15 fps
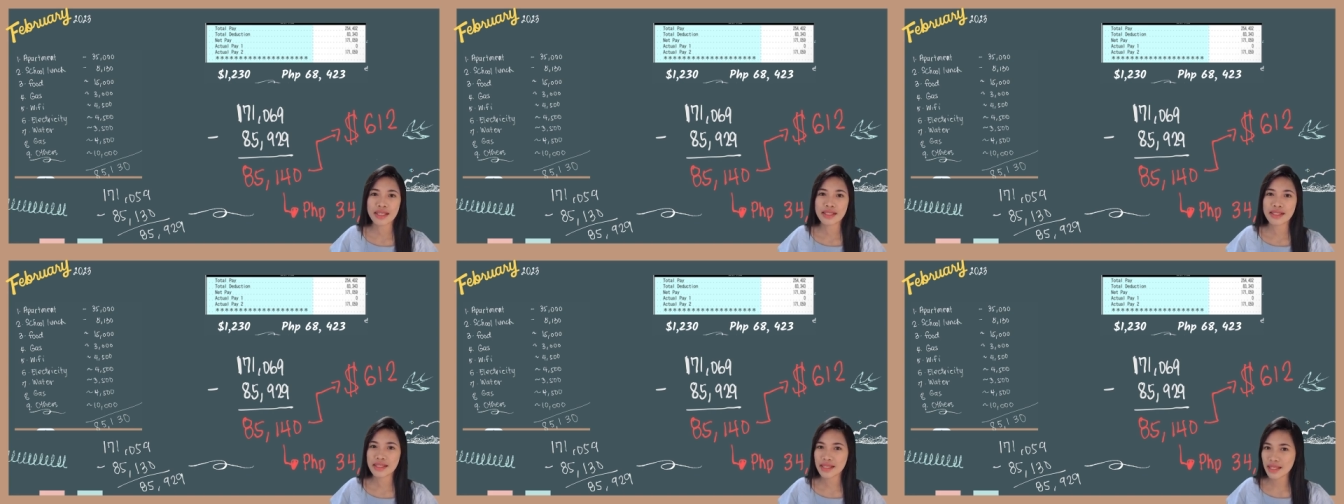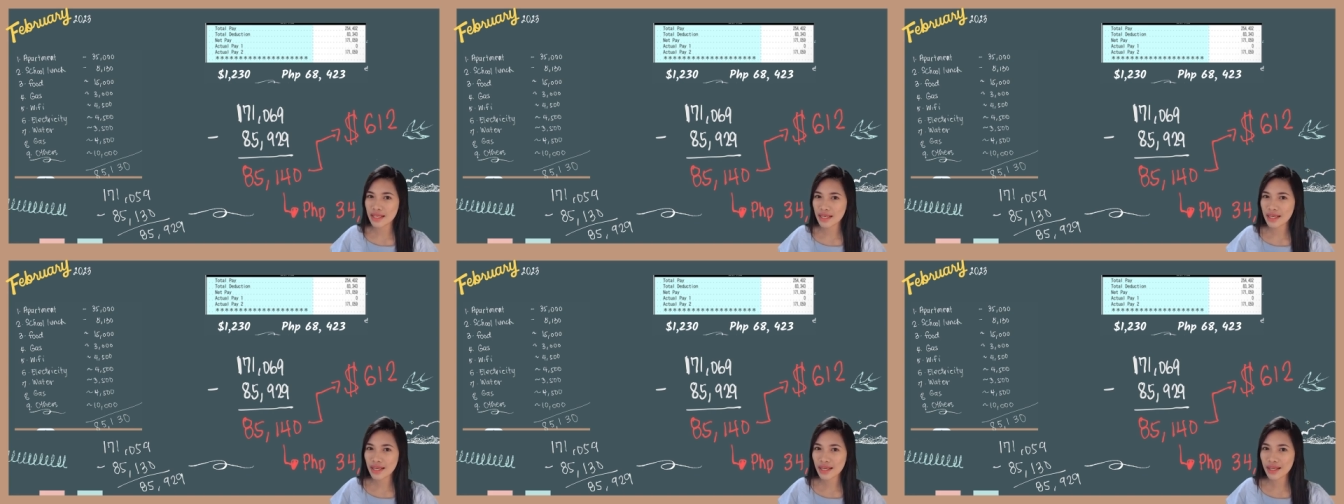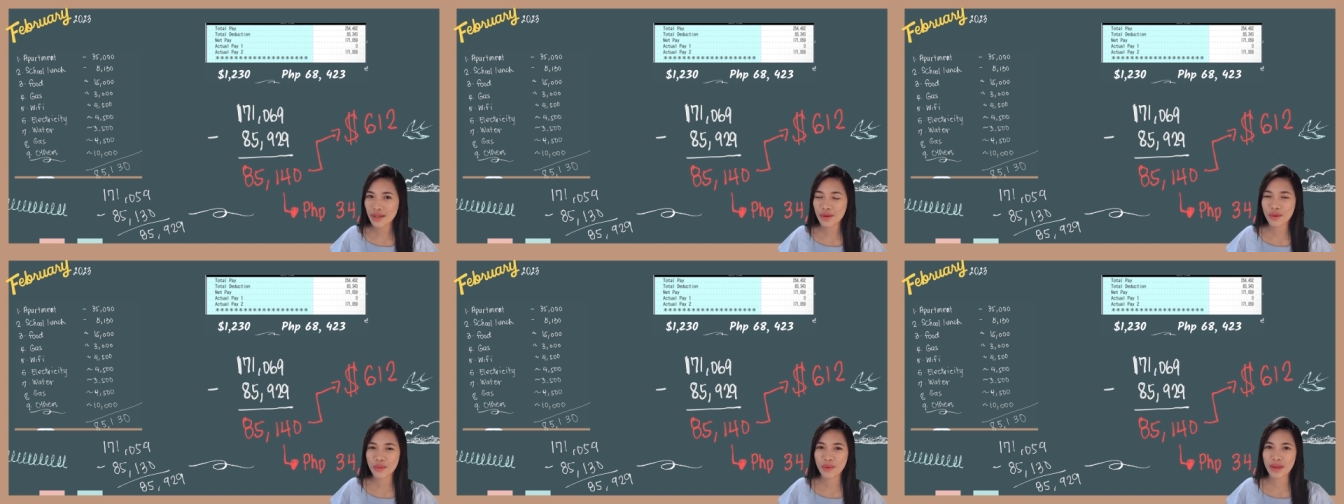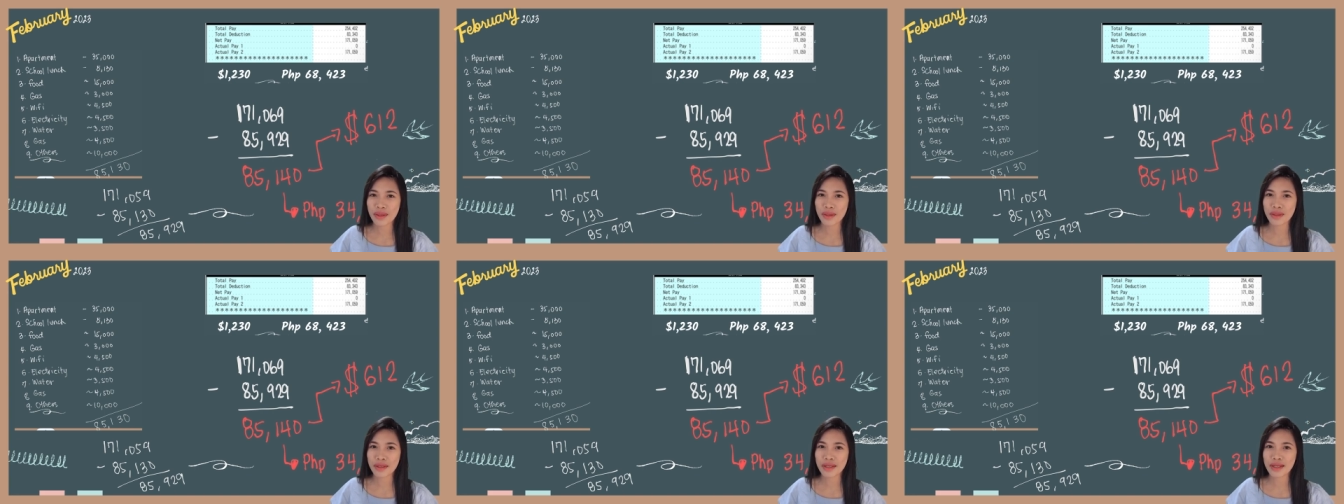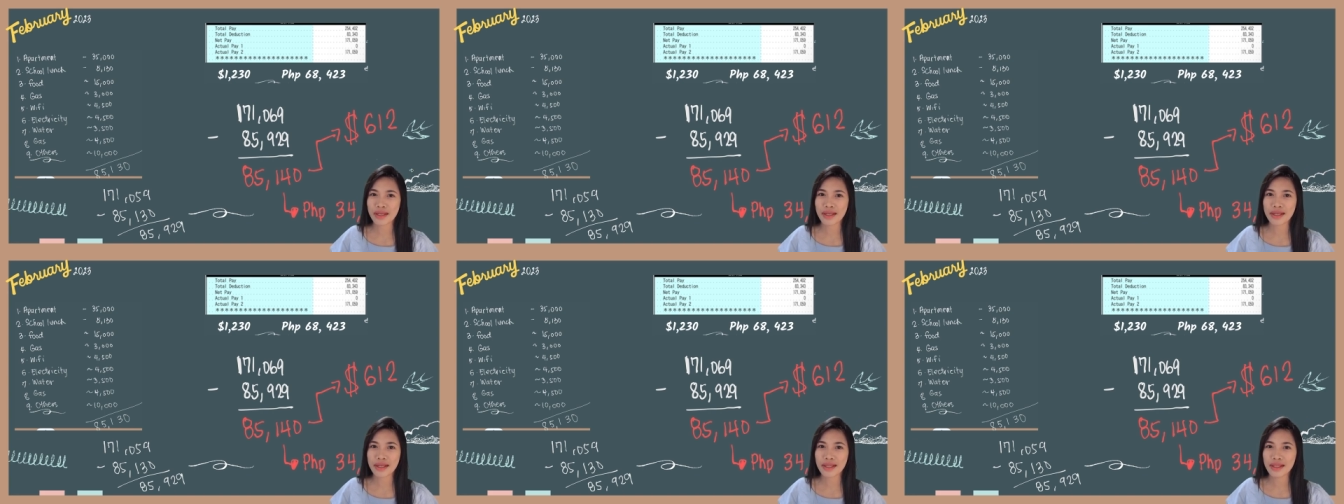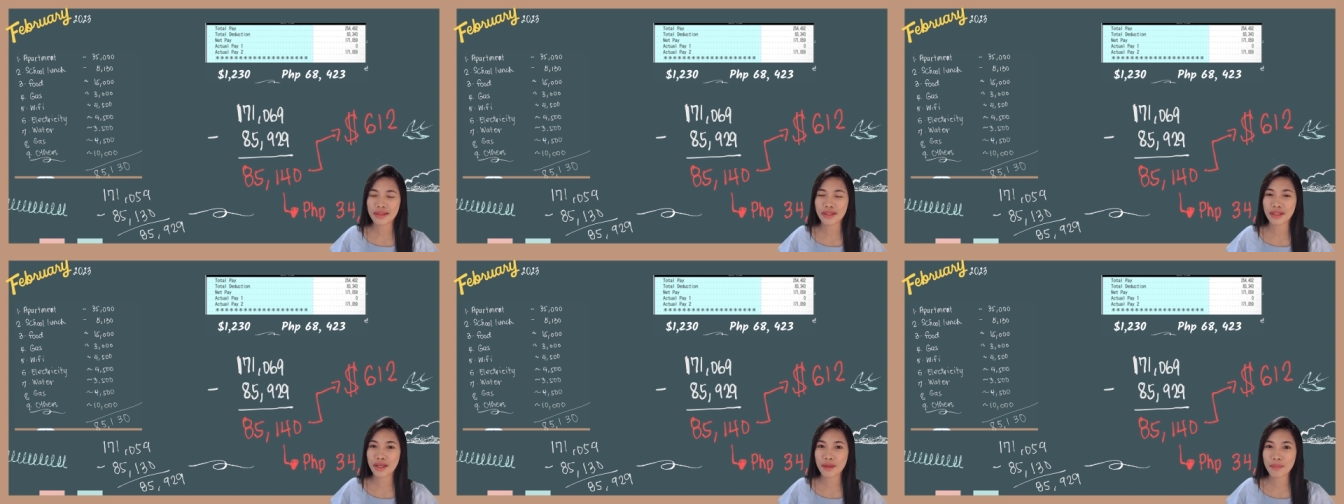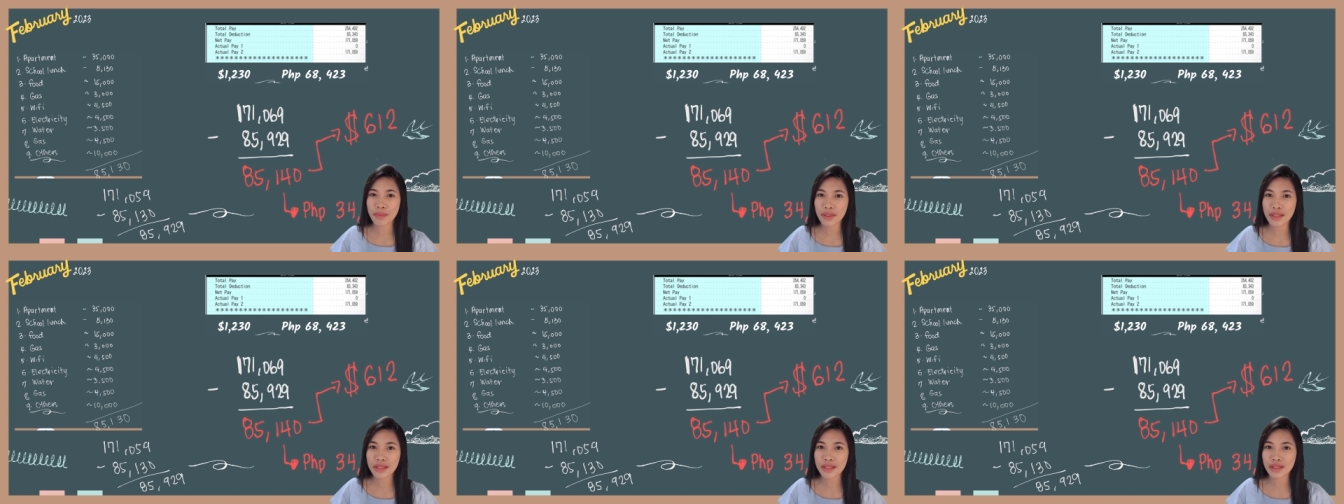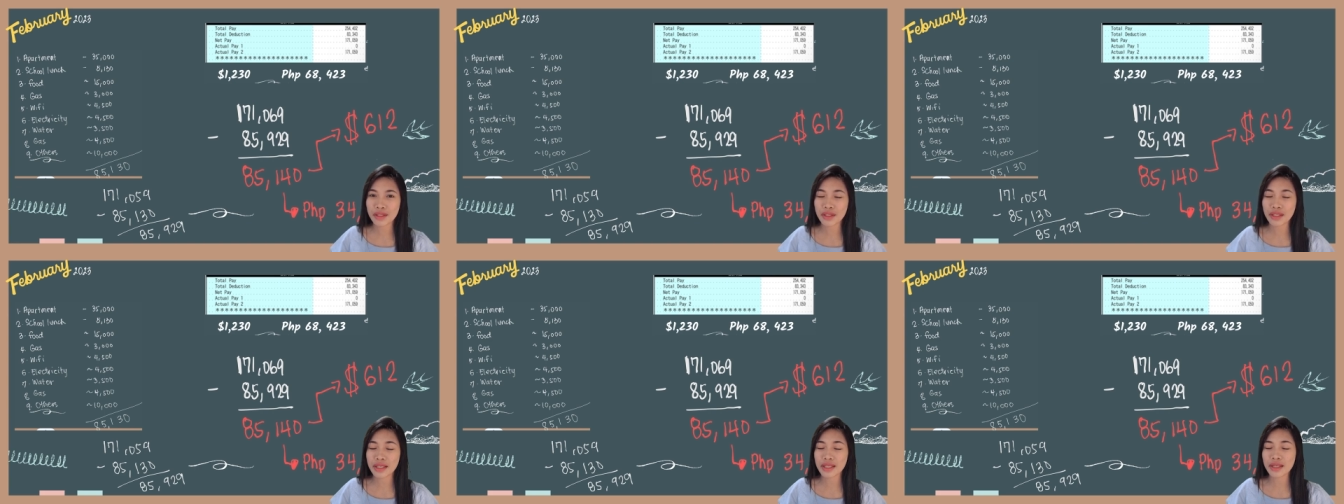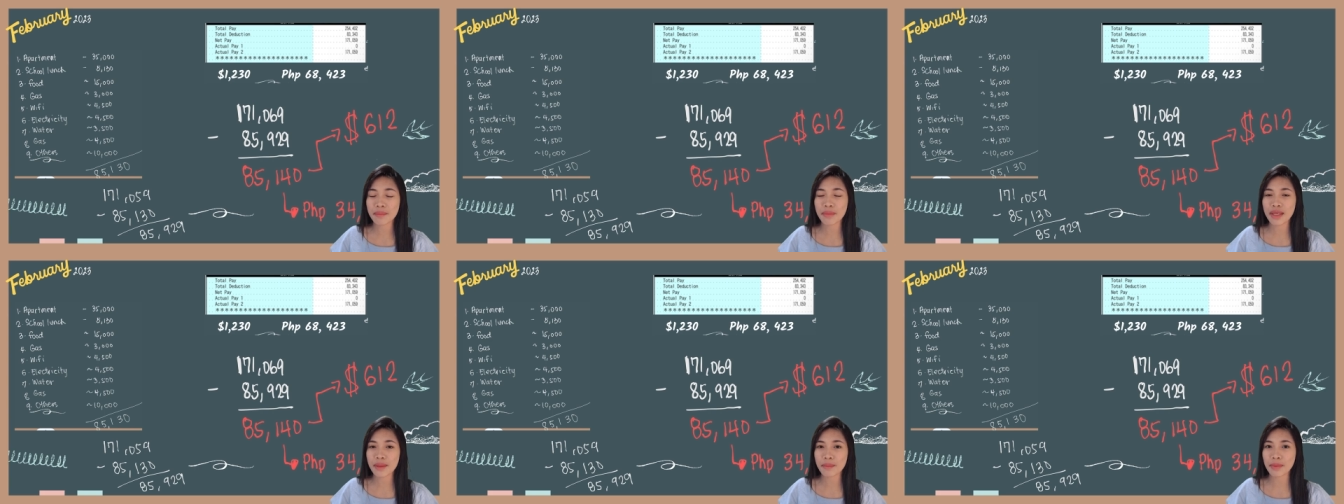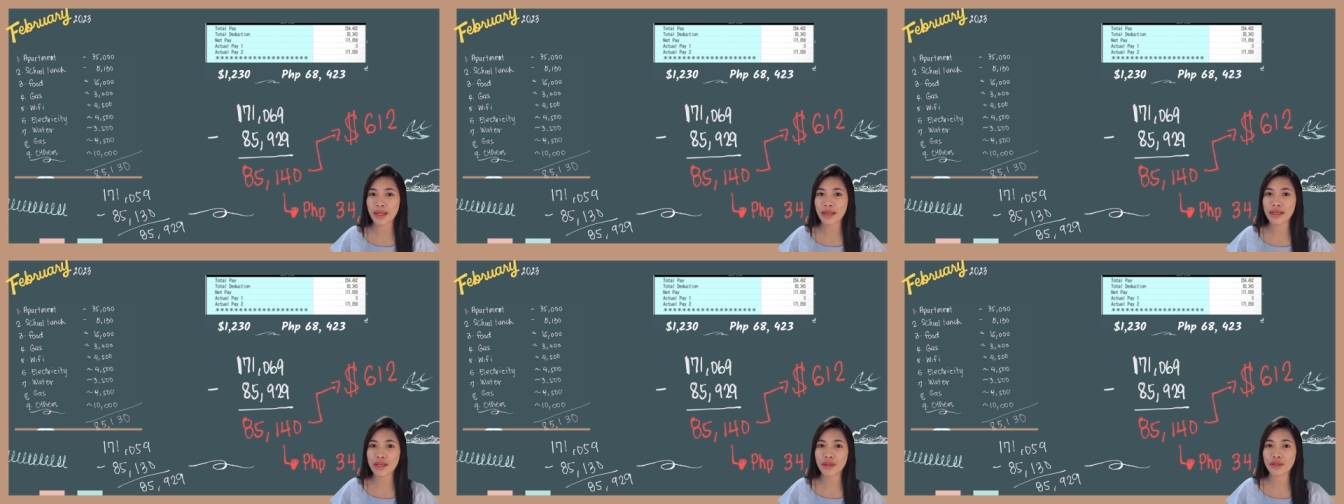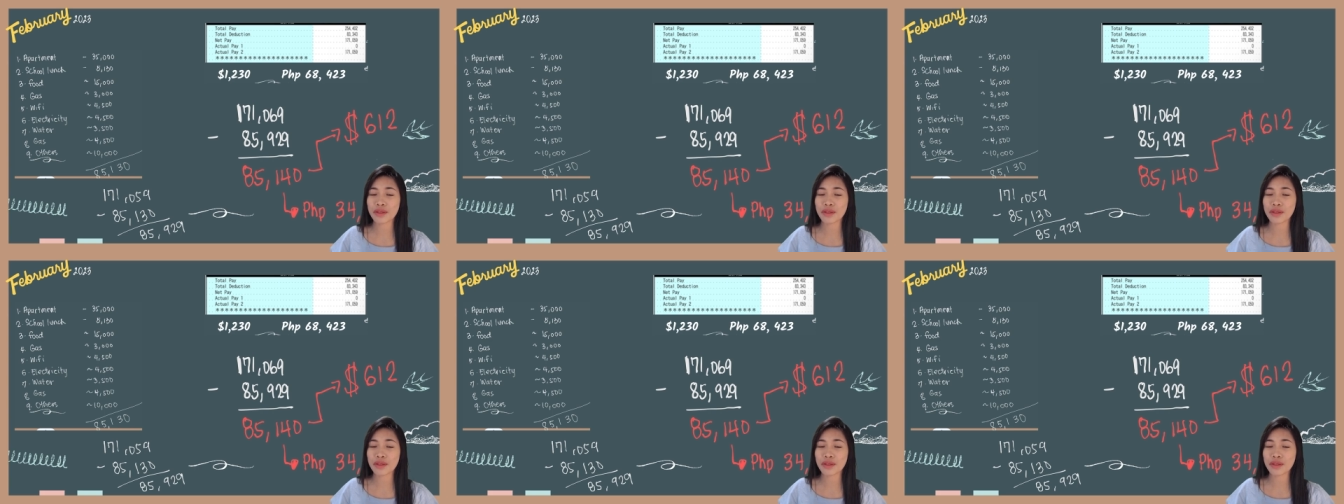see whether the company that you're gonna be applying,